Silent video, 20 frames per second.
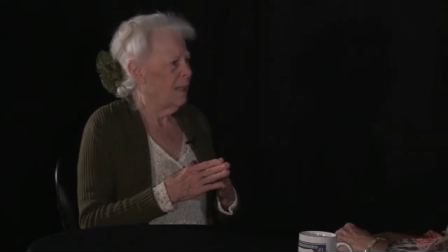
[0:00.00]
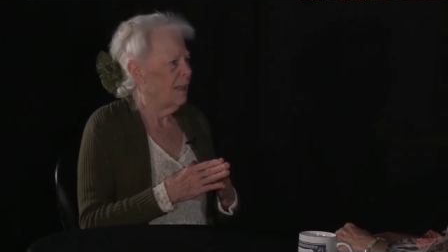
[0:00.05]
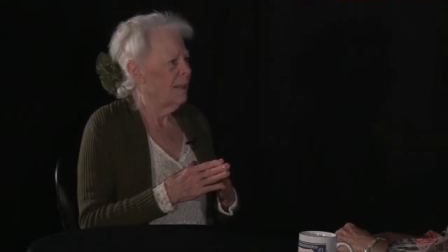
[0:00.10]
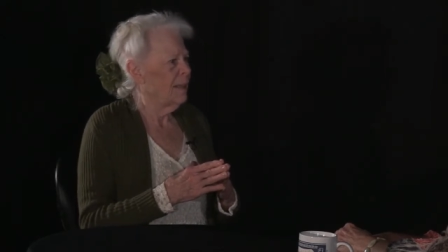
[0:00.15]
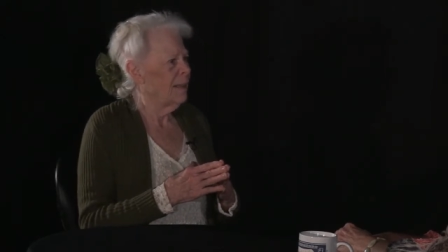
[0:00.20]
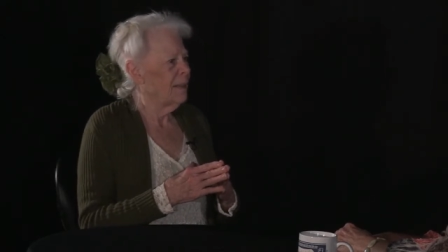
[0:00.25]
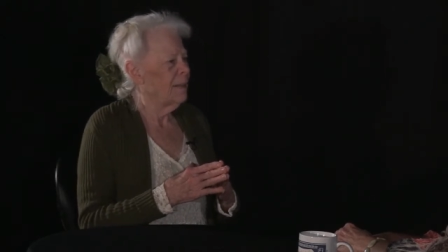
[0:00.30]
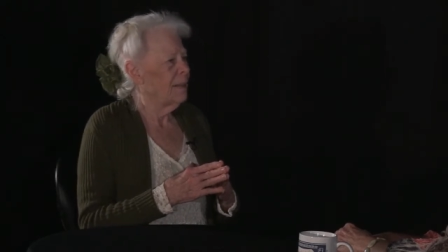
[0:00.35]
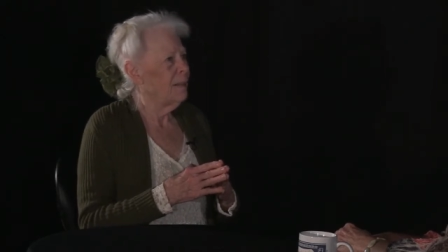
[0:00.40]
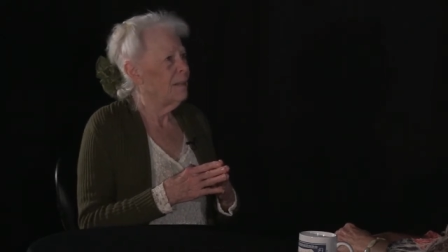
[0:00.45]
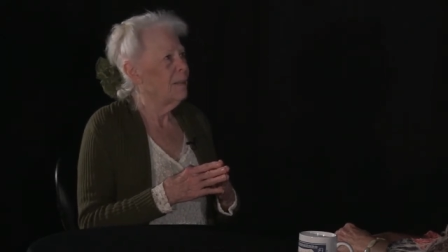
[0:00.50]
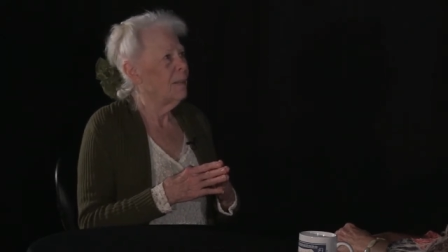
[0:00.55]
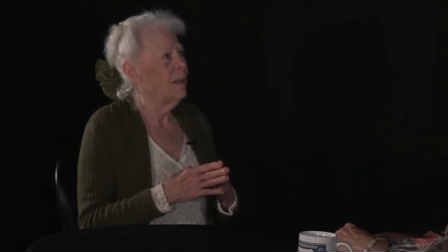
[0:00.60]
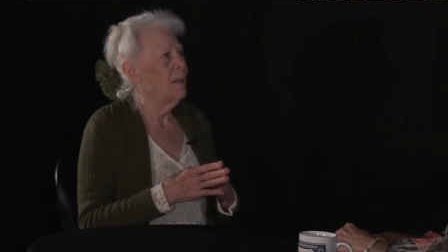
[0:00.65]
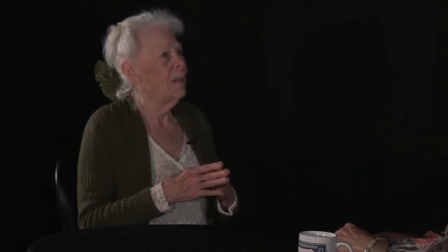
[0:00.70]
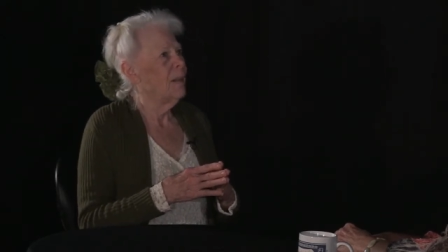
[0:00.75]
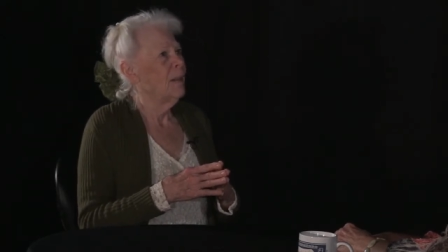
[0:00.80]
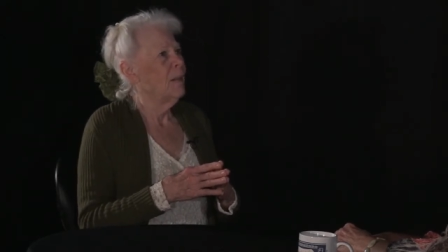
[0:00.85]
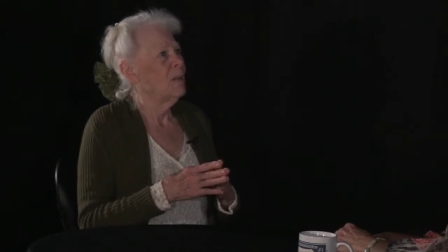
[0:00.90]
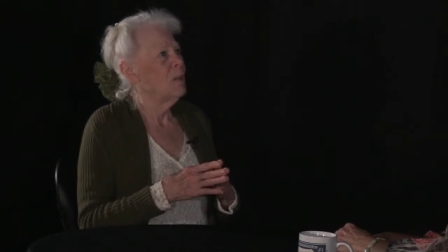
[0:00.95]
And
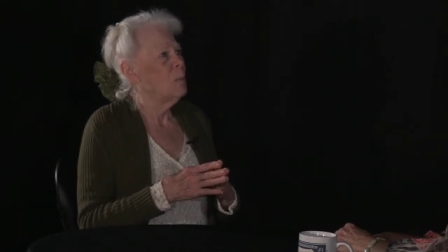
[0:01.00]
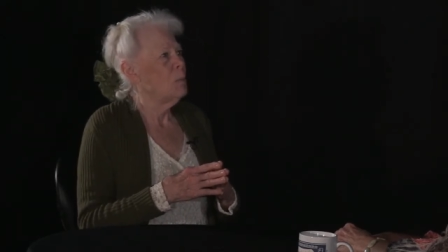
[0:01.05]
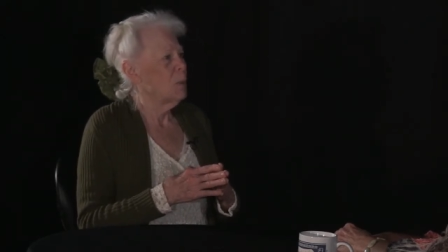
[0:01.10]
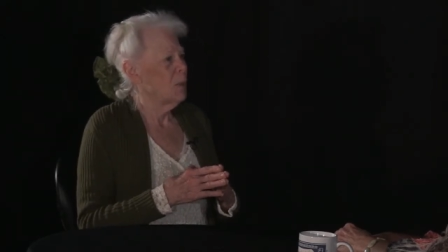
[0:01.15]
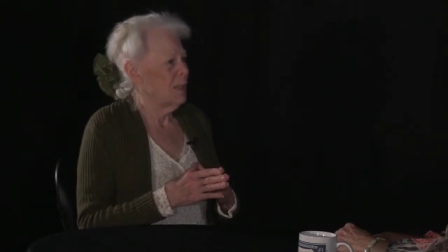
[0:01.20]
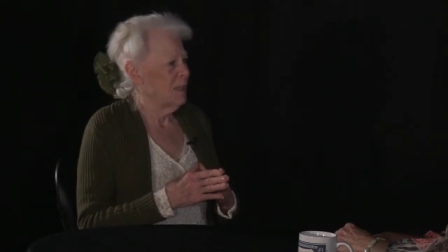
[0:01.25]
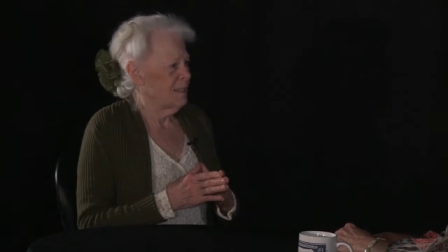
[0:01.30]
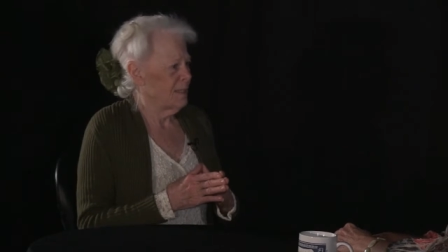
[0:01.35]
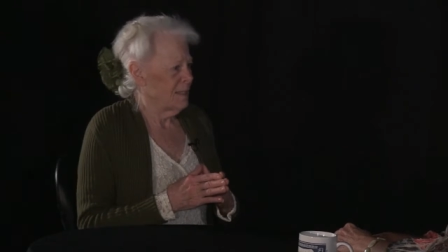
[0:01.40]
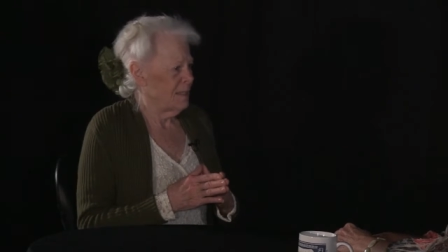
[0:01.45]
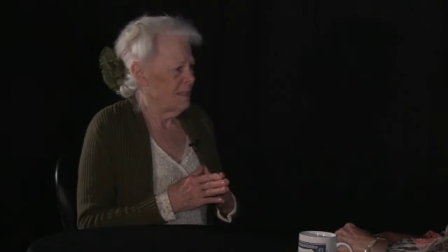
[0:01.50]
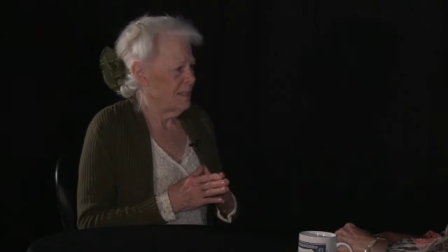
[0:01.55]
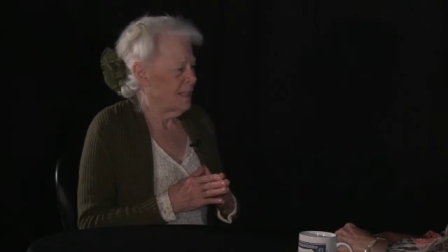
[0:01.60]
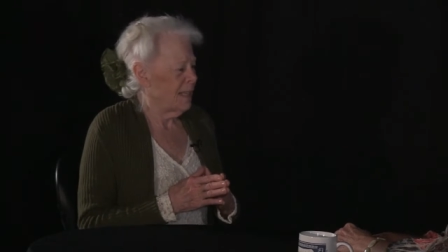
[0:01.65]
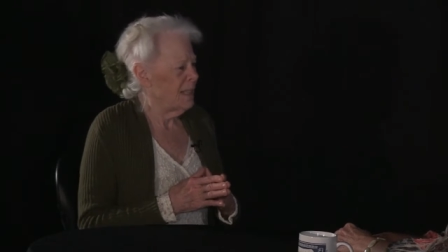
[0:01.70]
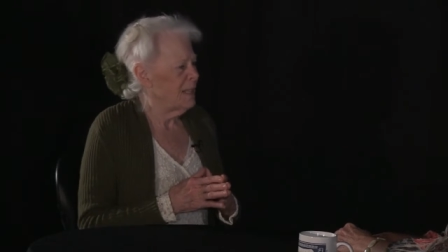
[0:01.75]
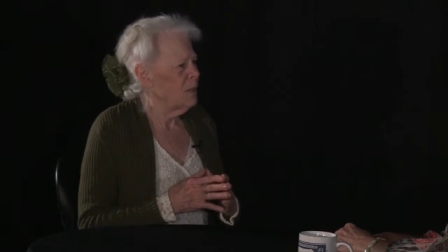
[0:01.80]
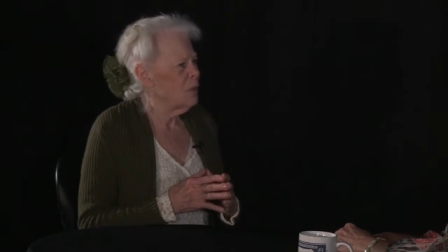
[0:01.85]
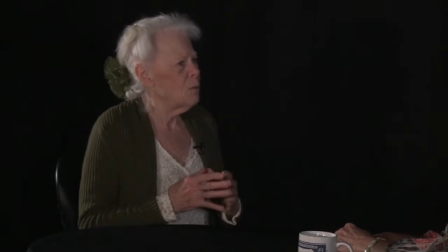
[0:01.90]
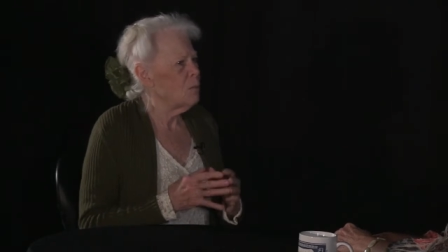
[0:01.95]
the presence
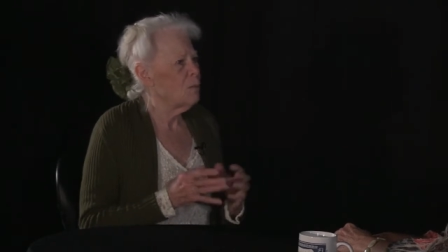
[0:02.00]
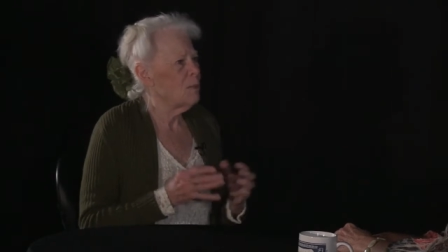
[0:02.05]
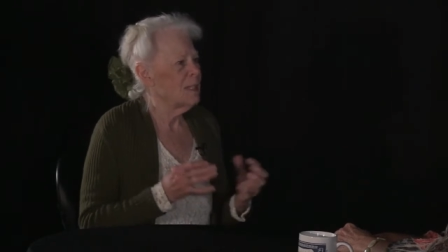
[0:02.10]
and the mm-hmm.